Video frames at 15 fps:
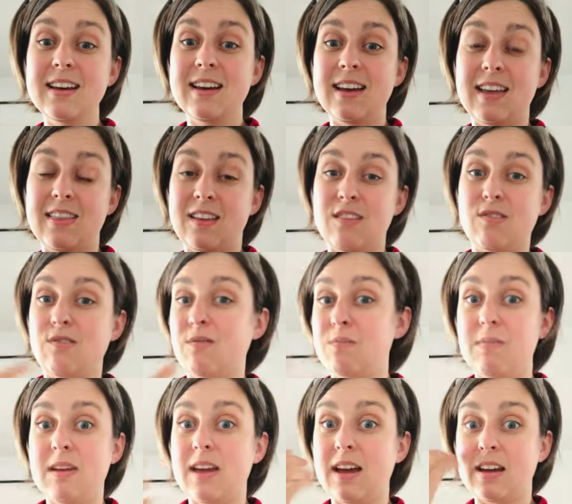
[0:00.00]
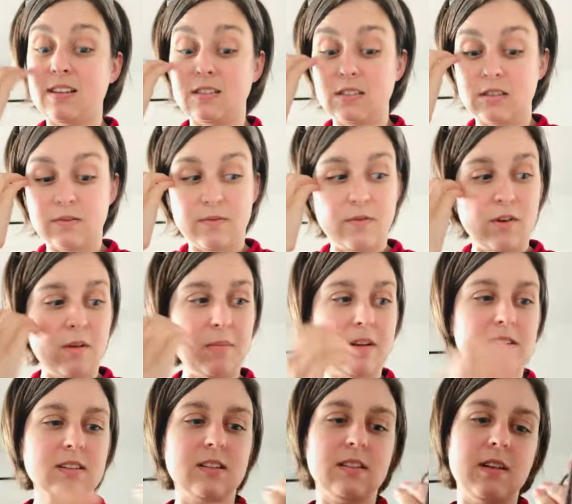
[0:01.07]
and then you can be hands free
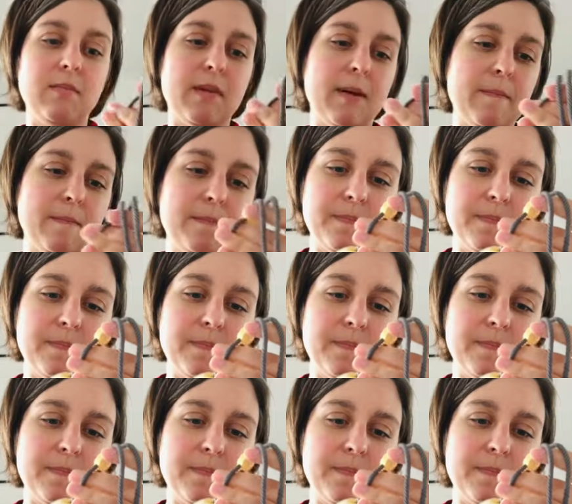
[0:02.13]
basically, but